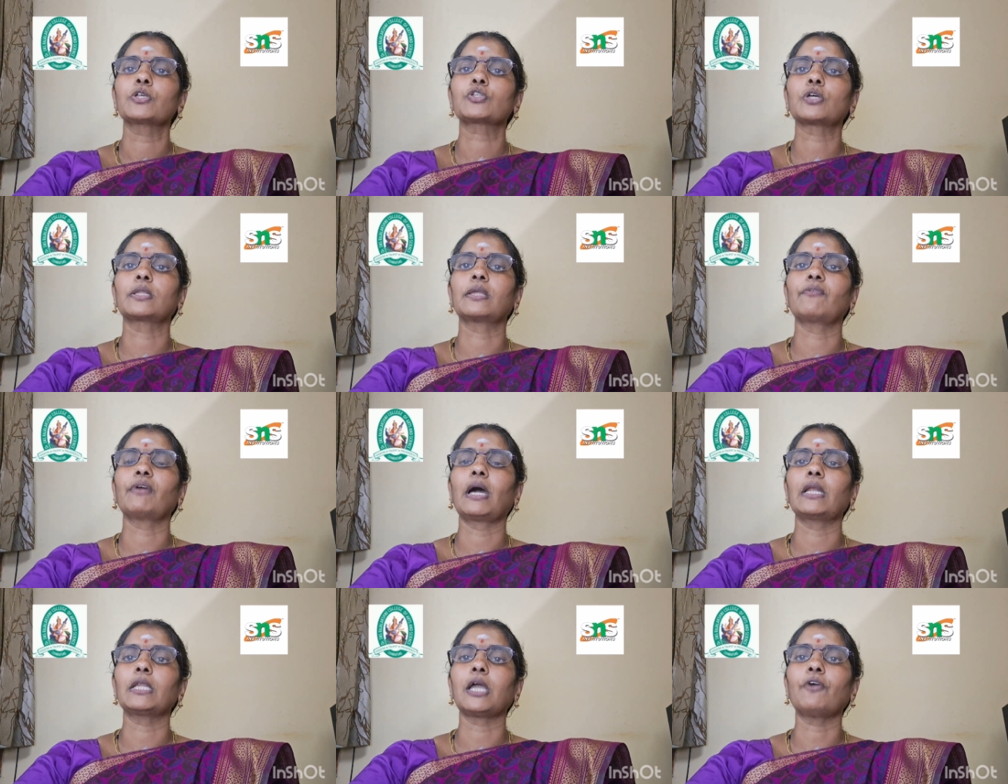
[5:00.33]
so the
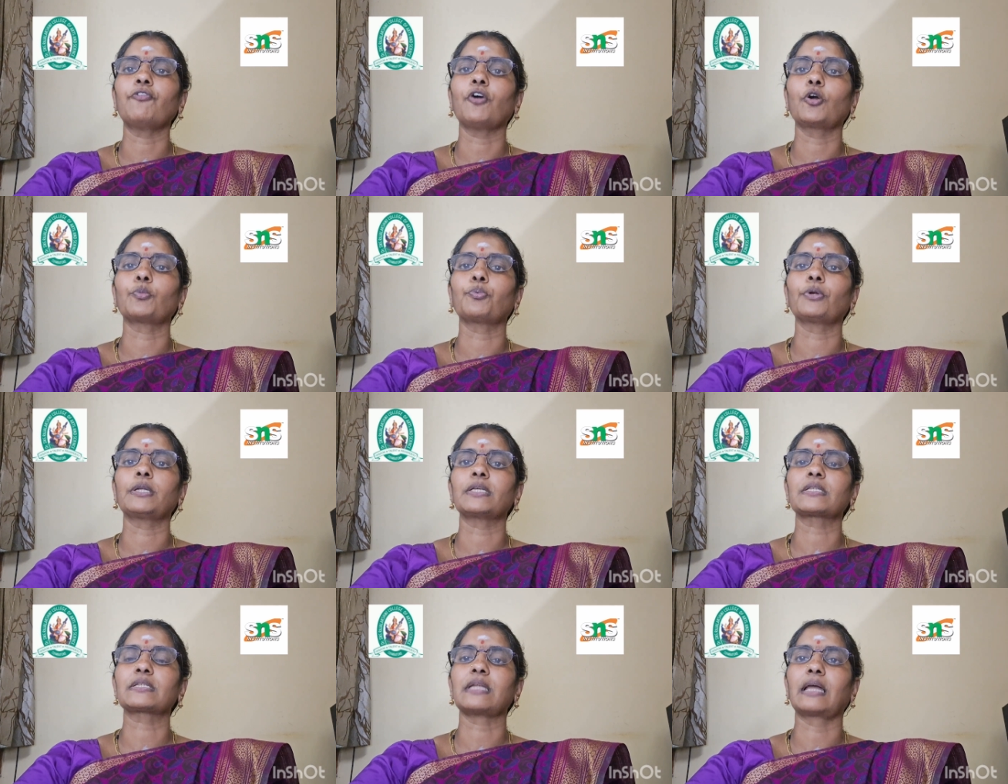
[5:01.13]
value of
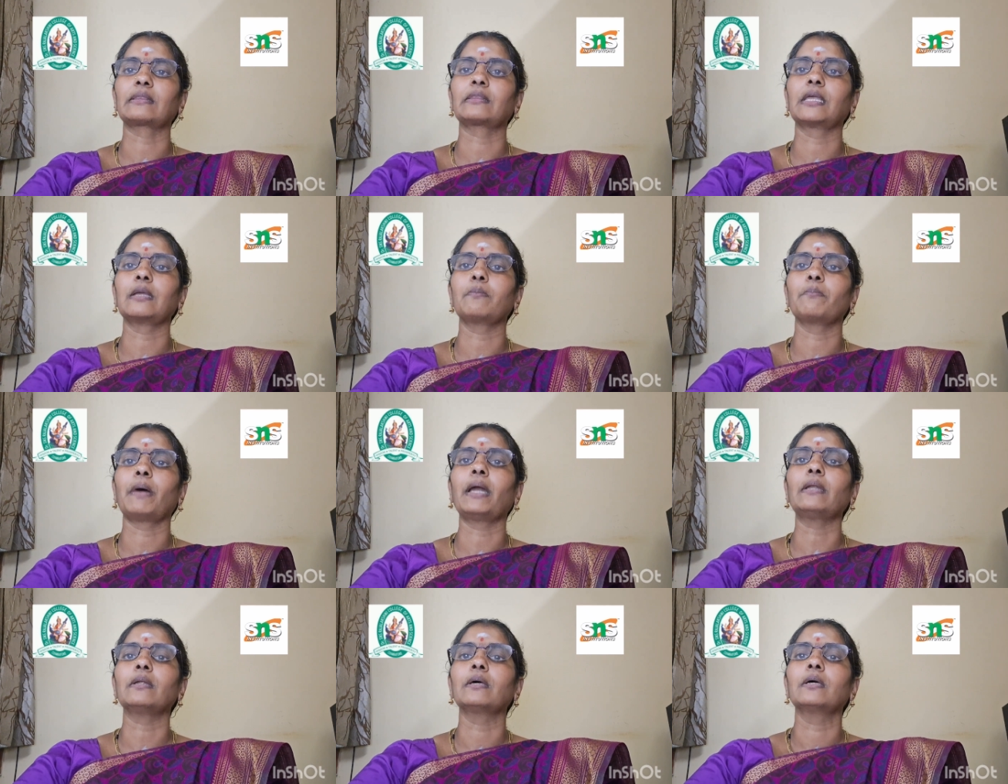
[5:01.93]
output is nothing
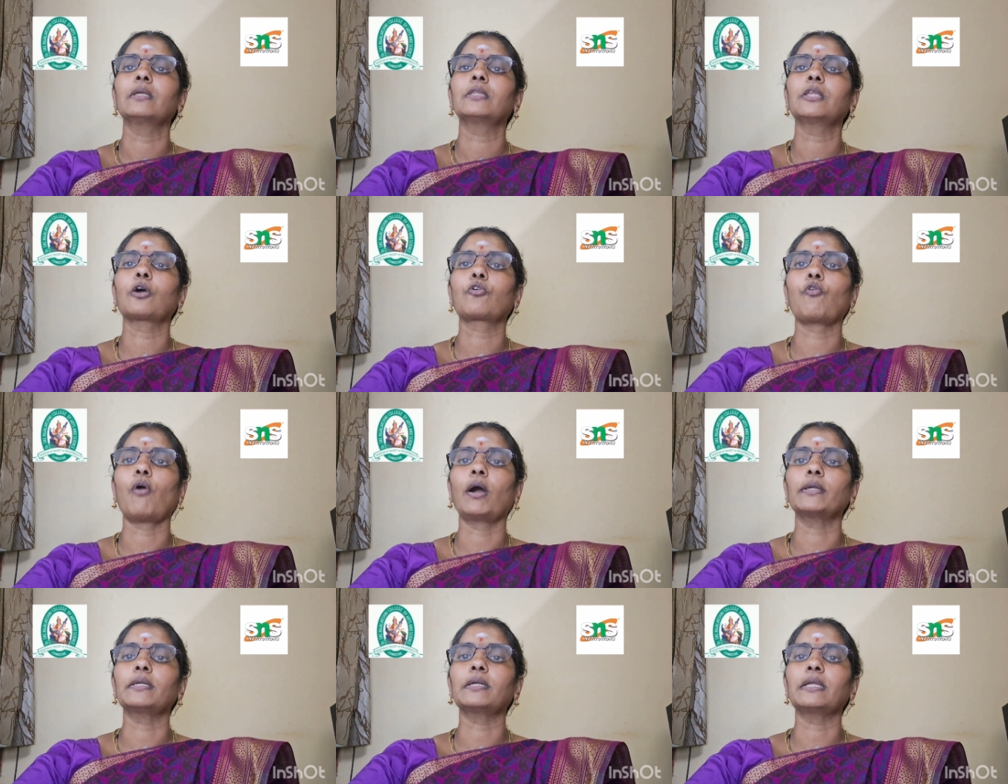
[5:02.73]
but the
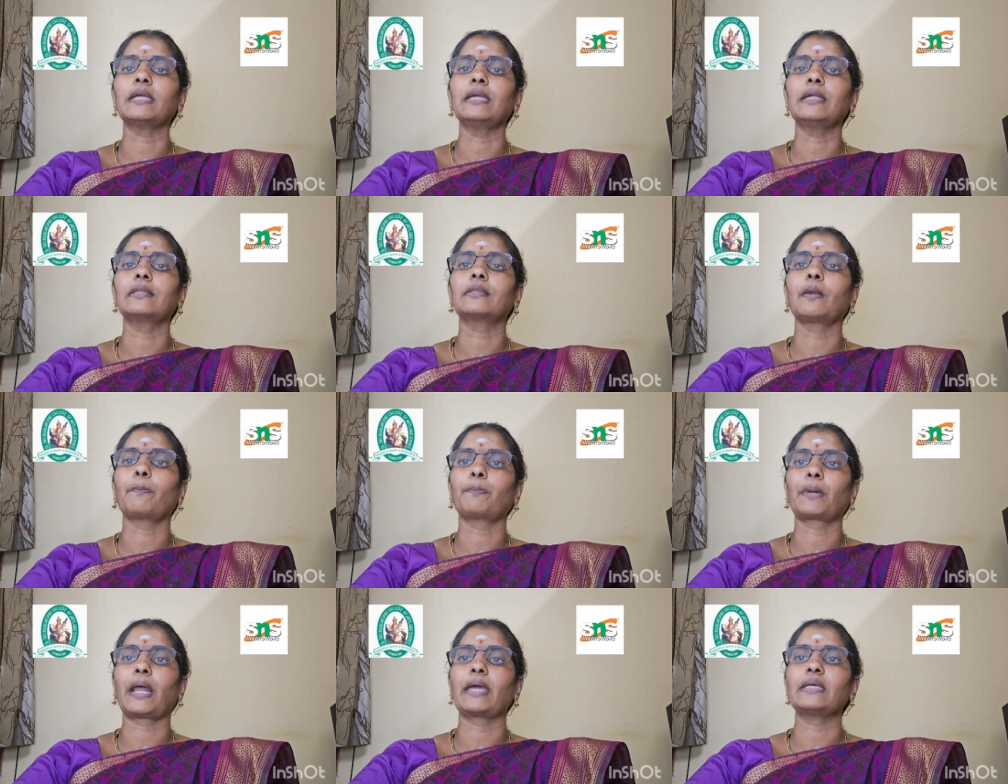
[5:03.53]
quantity in the
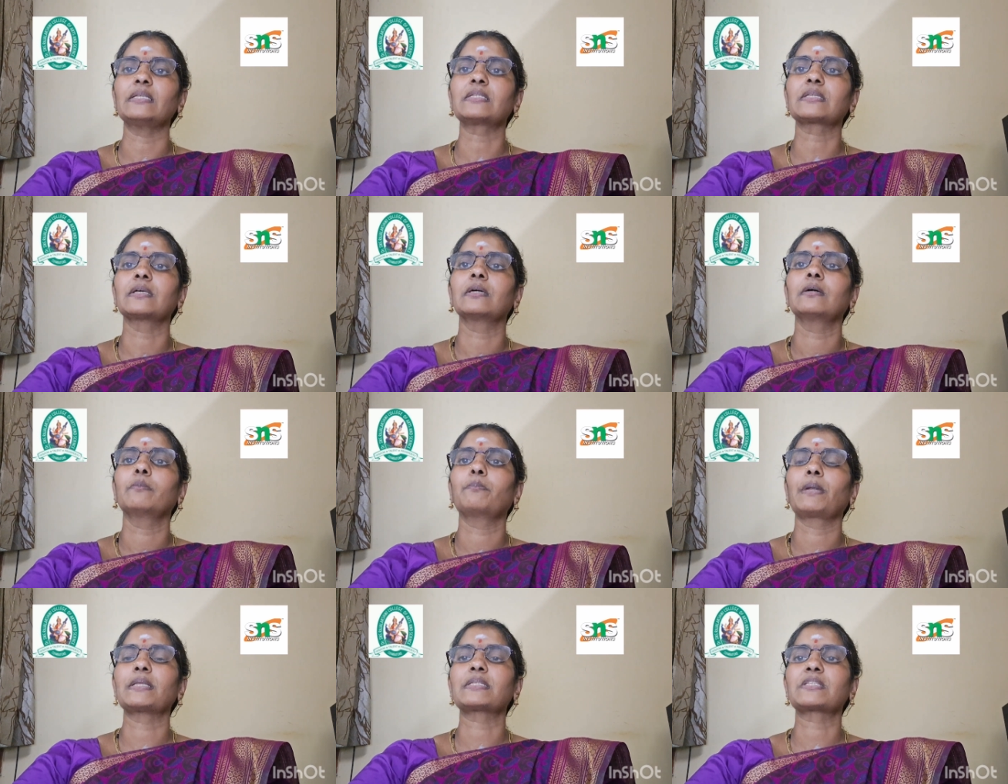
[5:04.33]
price
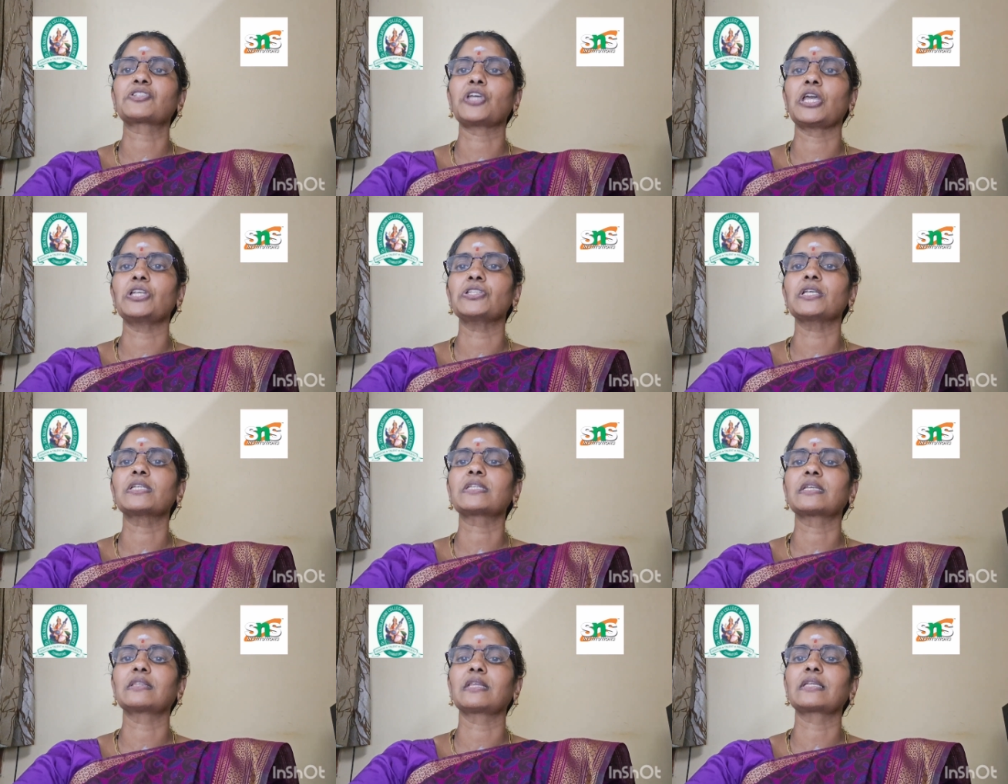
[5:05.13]
plus
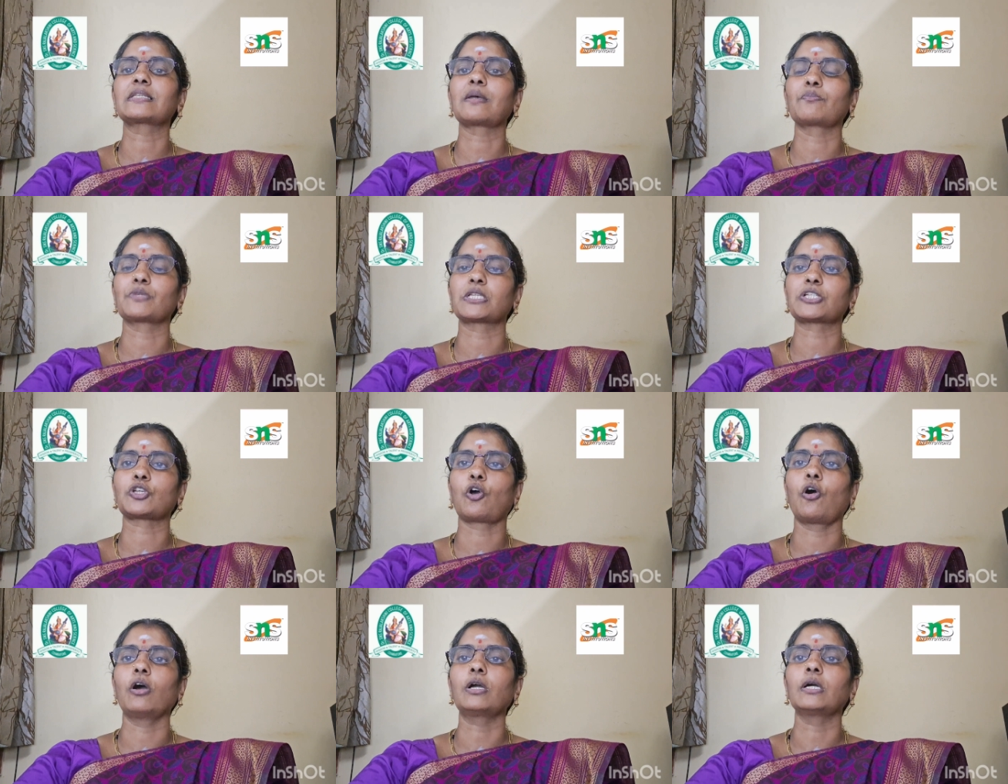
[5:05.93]
changes in the some
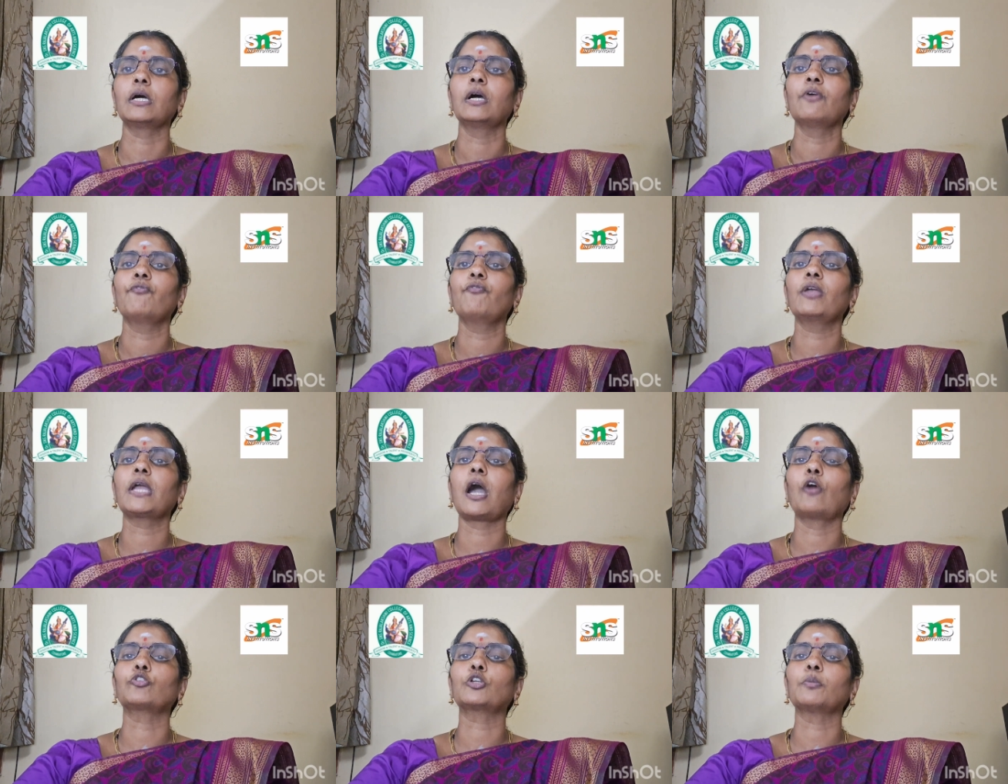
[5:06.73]
stock. We
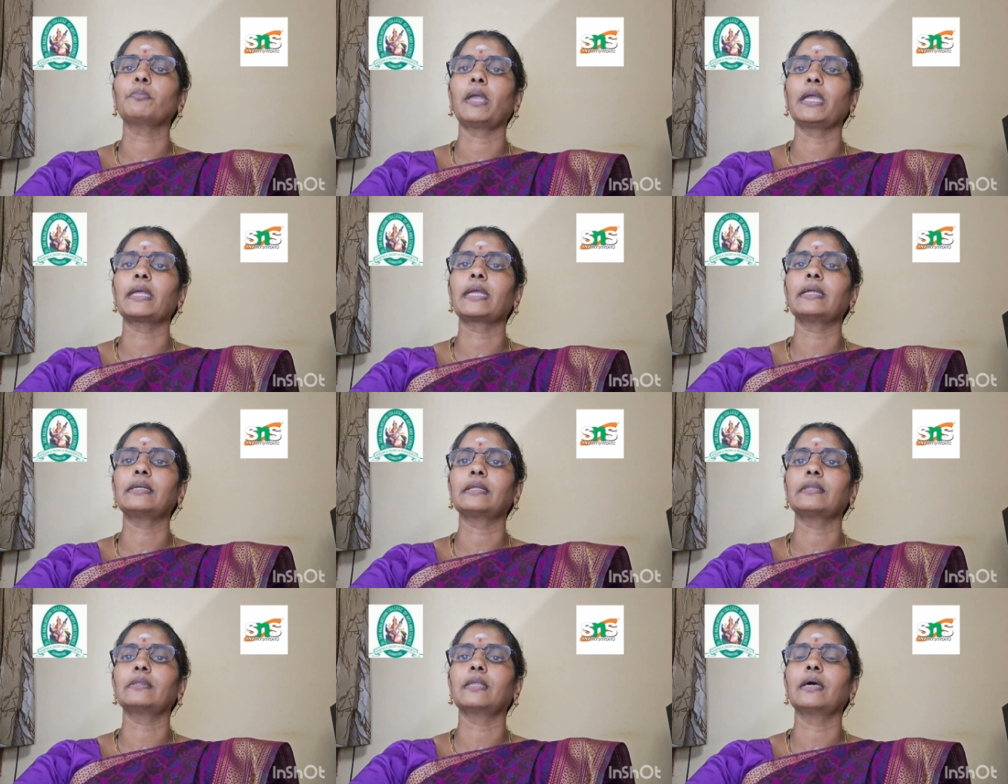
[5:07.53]
have to make
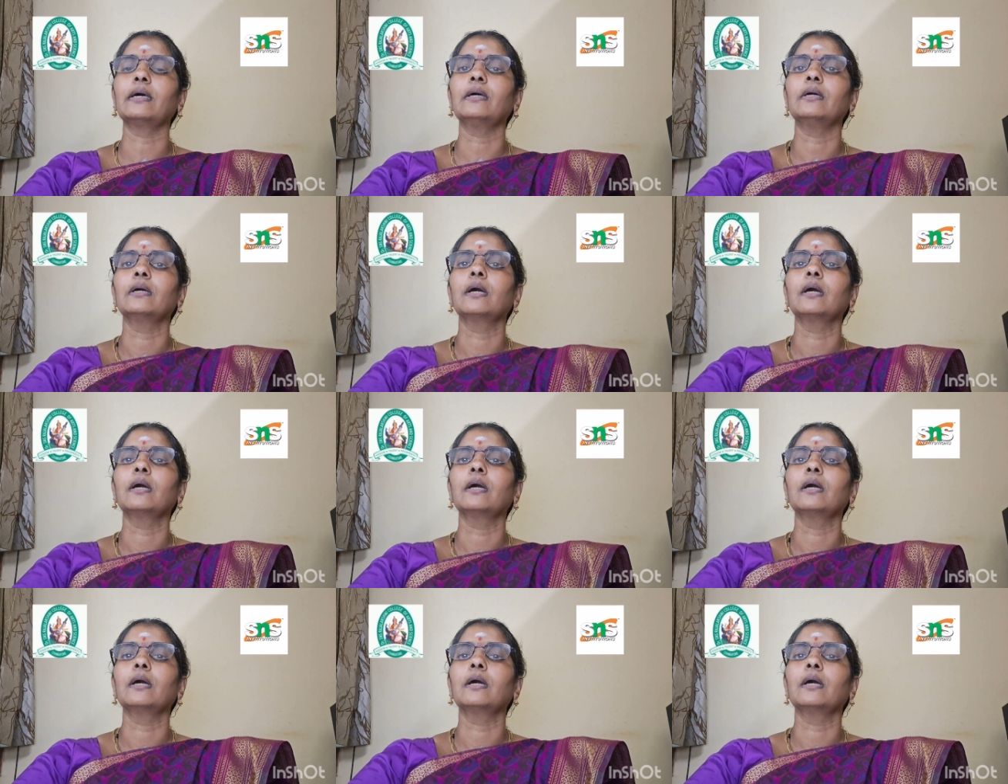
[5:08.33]
it in the